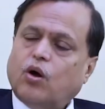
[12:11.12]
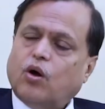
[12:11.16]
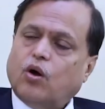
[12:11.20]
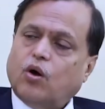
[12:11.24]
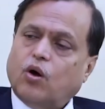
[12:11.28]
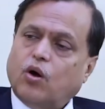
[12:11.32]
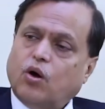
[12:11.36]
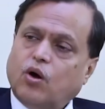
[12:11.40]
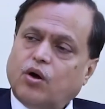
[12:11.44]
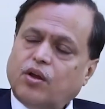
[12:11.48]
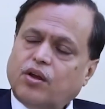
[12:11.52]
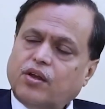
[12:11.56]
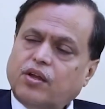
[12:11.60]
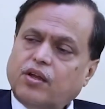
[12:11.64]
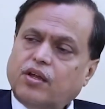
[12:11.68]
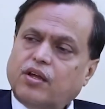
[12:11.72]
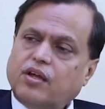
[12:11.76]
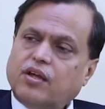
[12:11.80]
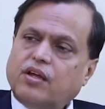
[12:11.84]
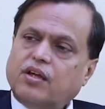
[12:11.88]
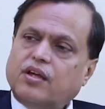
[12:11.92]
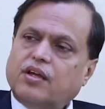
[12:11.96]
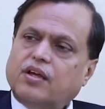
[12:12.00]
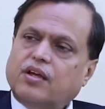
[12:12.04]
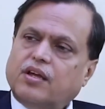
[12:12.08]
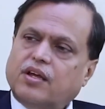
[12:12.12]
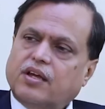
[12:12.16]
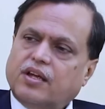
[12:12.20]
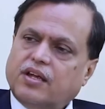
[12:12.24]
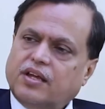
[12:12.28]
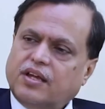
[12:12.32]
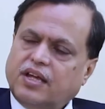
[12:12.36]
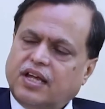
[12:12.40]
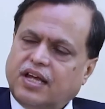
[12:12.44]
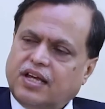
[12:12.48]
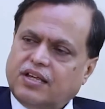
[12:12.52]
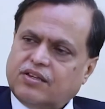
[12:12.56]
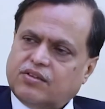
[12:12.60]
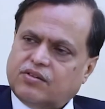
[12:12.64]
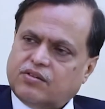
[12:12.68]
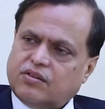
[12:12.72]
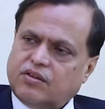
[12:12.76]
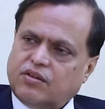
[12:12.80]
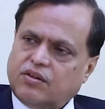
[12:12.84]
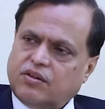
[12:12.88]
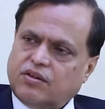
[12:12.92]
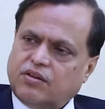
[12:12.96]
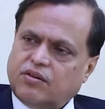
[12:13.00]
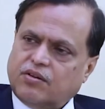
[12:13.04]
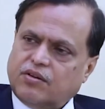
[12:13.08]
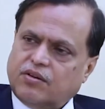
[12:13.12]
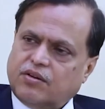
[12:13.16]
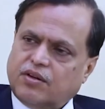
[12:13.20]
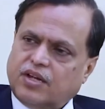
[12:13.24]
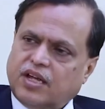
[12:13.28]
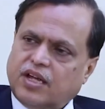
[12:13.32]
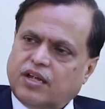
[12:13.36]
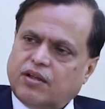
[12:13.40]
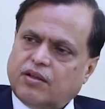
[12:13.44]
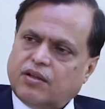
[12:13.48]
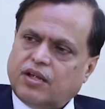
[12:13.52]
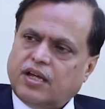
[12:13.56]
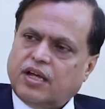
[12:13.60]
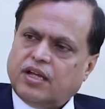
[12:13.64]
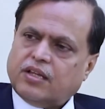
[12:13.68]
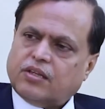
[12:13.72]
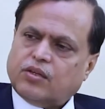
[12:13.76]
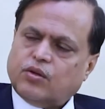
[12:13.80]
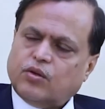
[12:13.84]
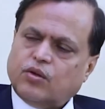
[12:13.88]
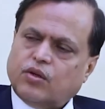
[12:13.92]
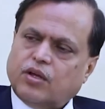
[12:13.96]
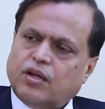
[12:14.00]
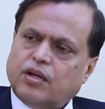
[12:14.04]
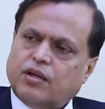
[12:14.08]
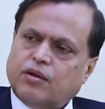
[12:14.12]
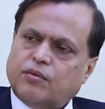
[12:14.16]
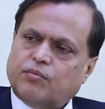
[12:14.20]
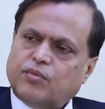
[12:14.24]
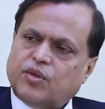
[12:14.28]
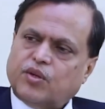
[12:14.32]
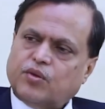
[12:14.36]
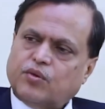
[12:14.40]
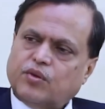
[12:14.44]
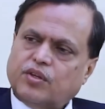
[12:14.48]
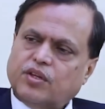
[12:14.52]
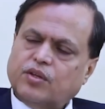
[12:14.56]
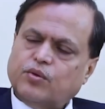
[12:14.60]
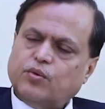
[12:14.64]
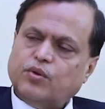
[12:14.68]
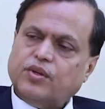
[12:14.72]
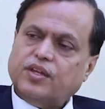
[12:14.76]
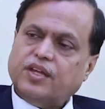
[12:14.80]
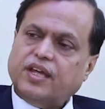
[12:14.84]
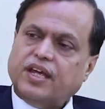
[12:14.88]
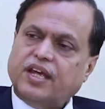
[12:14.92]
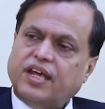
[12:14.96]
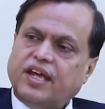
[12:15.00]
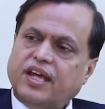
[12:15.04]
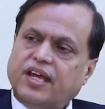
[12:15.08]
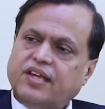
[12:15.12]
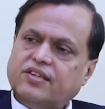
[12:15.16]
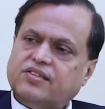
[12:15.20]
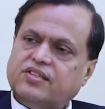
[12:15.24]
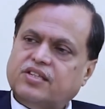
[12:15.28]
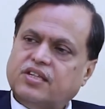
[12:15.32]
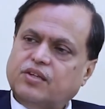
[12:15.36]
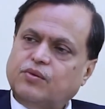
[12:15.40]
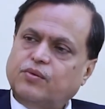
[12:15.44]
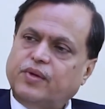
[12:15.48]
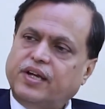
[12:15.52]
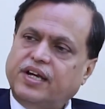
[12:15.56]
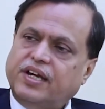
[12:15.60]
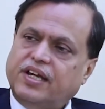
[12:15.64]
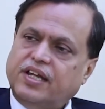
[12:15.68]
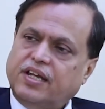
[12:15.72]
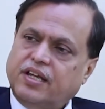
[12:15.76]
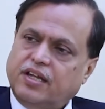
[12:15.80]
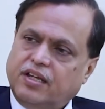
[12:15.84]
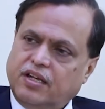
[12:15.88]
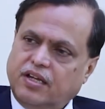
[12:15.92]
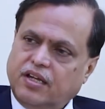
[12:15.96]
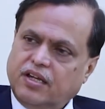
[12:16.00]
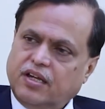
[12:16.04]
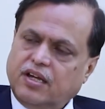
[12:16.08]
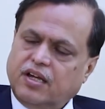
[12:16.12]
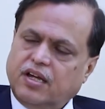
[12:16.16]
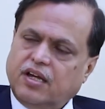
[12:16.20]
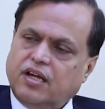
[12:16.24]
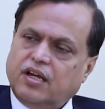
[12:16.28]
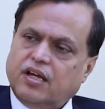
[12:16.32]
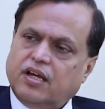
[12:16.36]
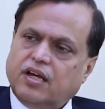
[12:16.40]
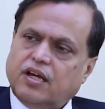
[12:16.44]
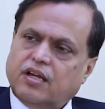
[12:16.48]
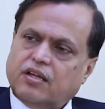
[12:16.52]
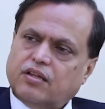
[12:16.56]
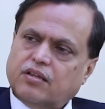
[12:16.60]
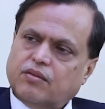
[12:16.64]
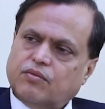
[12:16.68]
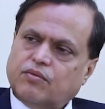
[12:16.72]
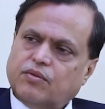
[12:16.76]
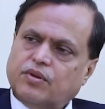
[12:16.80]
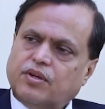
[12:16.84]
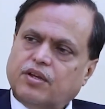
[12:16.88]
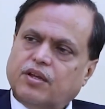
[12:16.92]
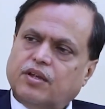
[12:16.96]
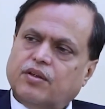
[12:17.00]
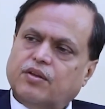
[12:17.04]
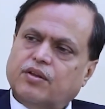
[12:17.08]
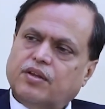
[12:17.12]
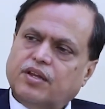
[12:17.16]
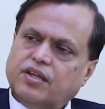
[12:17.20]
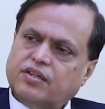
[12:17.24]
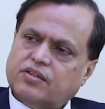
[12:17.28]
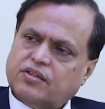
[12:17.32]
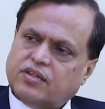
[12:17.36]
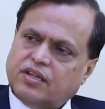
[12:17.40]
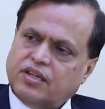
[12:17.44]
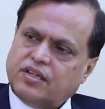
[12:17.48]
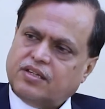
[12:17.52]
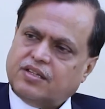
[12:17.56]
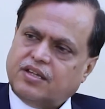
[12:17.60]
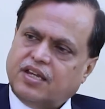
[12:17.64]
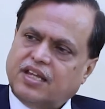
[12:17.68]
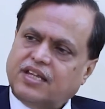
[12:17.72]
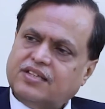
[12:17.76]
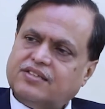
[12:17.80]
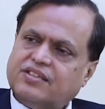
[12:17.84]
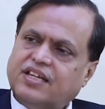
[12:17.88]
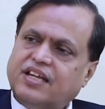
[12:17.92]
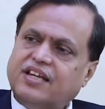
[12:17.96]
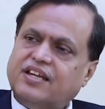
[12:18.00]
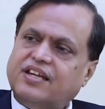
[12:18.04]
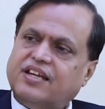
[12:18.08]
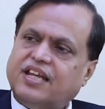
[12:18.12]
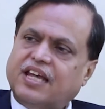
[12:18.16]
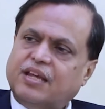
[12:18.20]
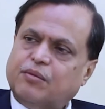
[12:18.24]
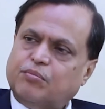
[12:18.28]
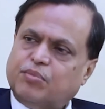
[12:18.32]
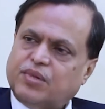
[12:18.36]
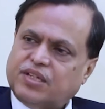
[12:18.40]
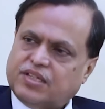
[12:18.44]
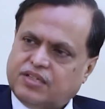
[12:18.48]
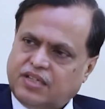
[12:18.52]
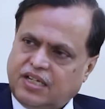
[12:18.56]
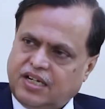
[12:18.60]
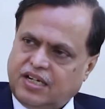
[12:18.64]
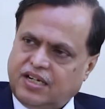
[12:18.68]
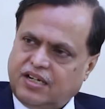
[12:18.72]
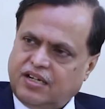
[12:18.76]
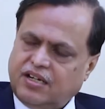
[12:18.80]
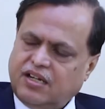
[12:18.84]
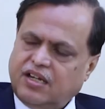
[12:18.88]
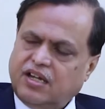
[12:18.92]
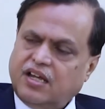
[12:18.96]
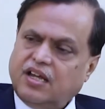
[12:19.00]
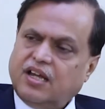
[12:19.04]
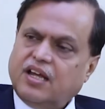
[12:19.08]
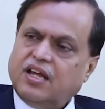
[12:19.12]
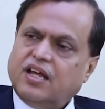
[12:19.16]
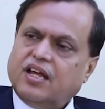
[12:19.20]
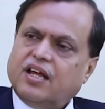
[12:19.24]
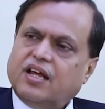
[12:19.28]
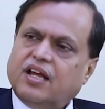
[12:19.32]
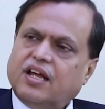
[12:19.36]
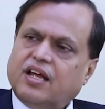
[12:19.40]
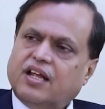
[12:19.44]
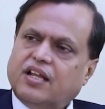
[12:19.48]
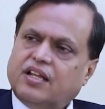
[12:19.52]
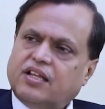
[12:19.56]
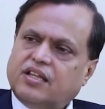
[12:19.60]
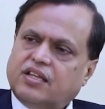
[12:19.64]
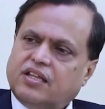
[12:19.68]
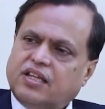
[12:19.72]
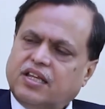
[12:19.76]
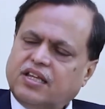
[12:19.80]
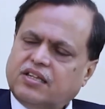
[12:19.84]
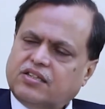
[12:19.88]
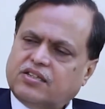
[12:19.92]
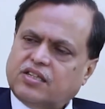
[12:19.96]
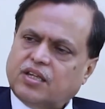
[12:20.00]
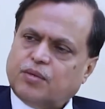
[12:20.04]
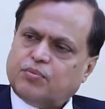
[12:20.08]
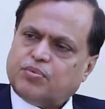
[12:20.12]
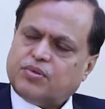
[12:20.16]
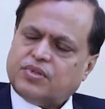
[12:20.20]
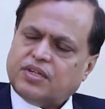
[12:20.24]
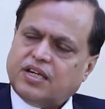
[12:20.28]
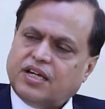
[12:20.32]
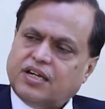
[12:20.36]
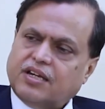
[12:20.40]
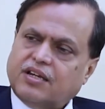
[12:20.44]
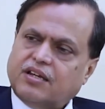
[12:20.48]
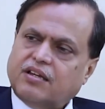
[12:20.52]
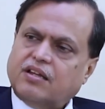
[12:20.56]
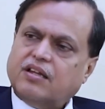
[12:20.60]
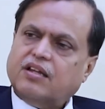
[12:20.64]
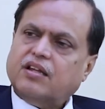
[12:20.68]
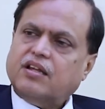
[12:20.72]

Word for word: or he has A S C V D, risk is less than ten percent. In this subset,